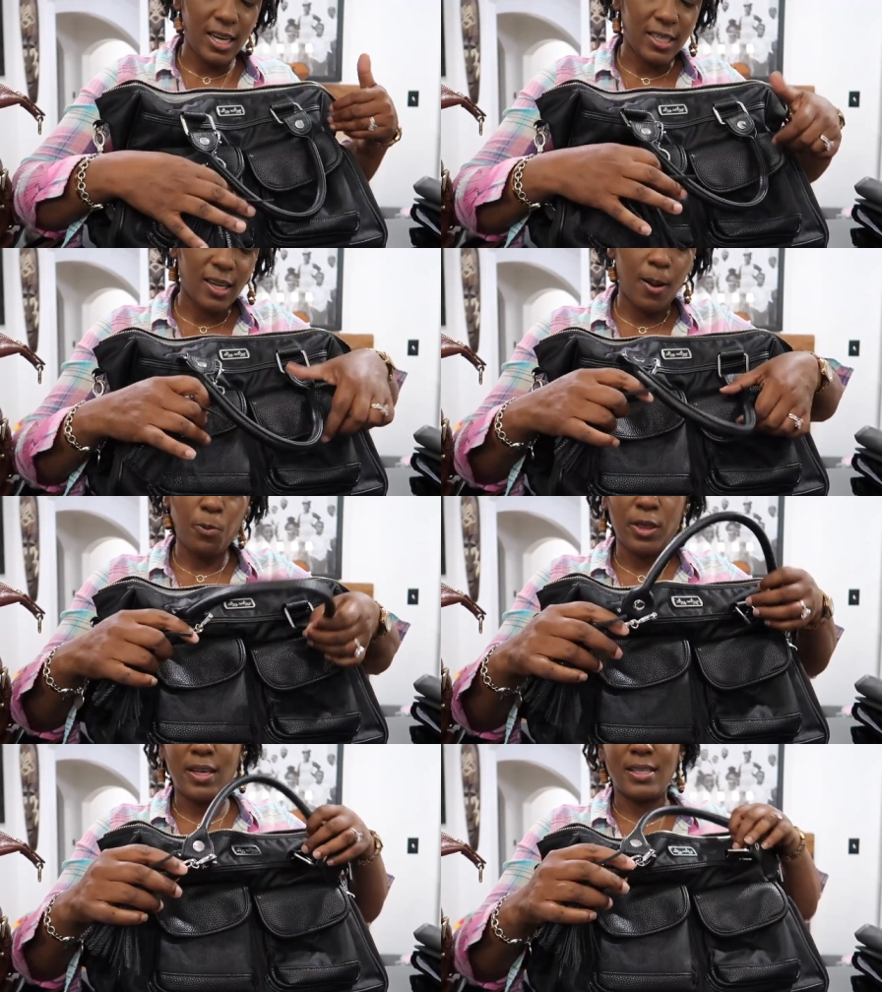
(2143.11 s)
does
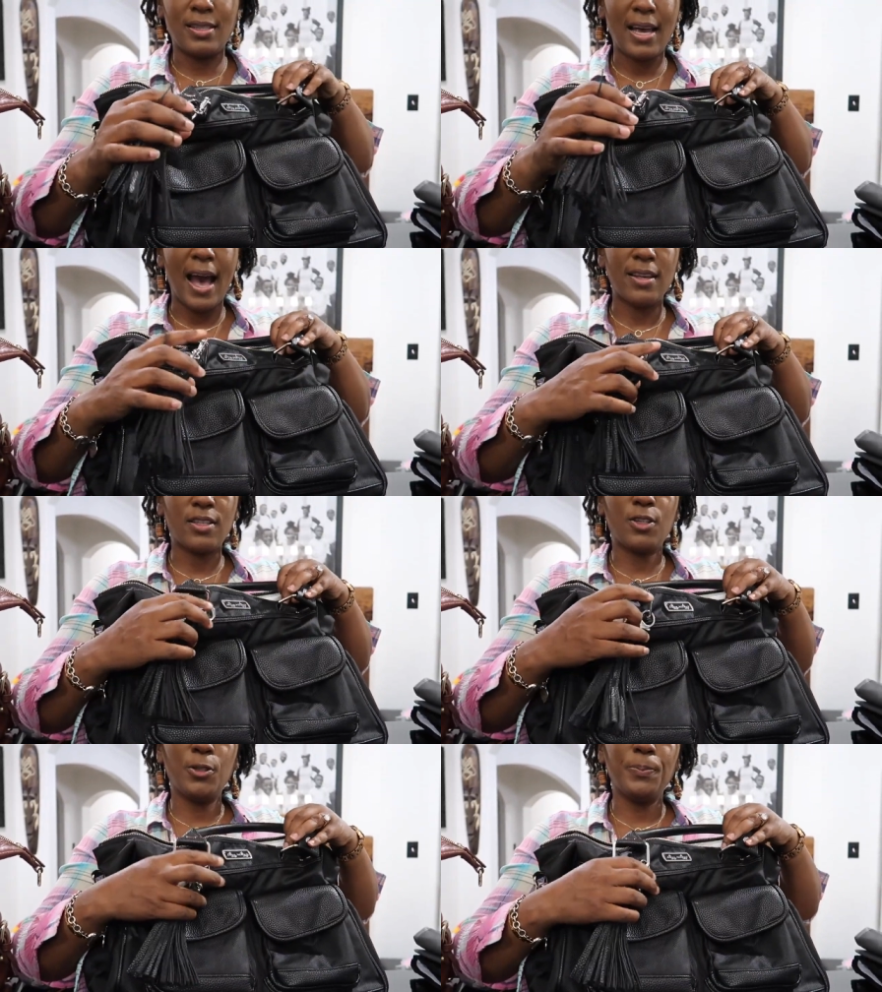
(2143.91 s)
come with this
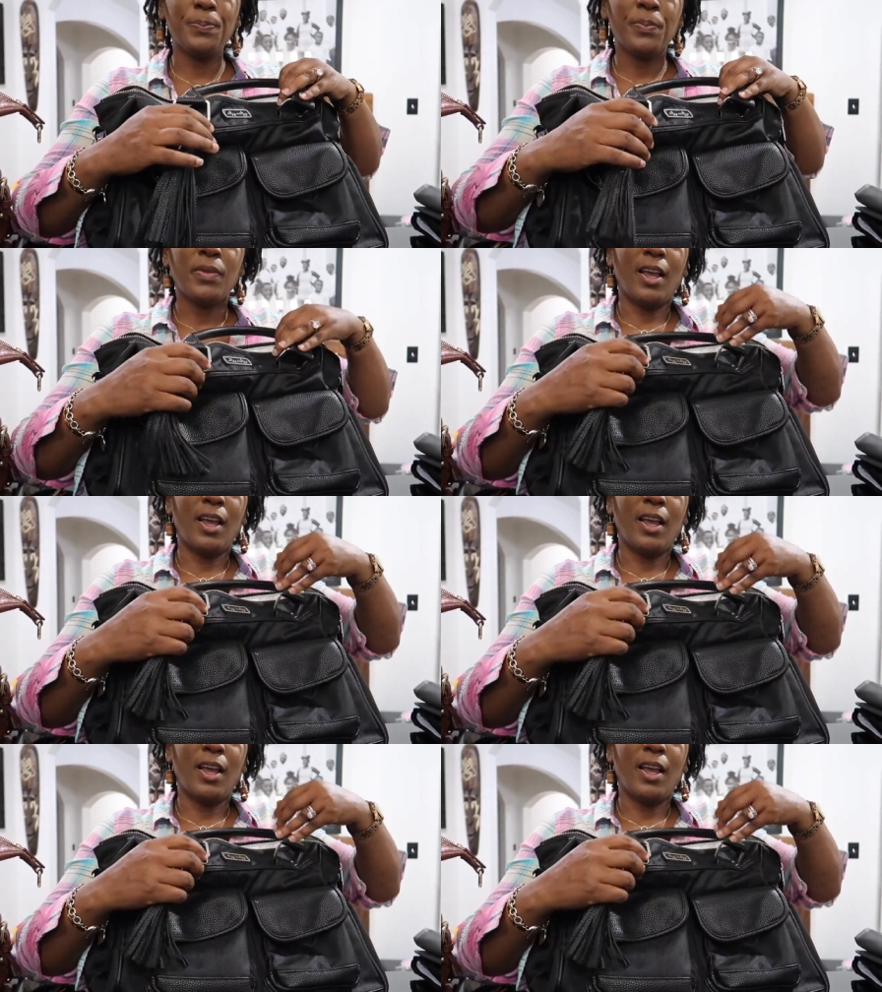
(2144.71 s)
tassel